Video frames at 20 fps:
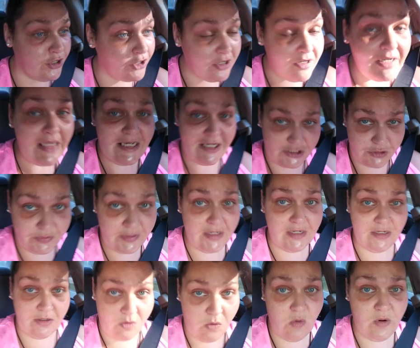you're going to get
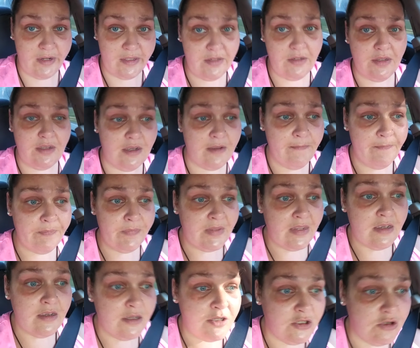treated accordingly.
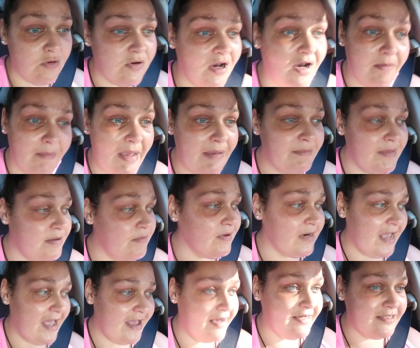You come at me
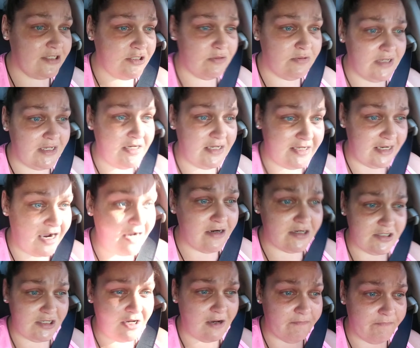with an attitude in the
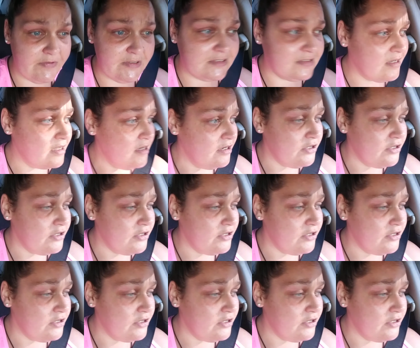doctor's office,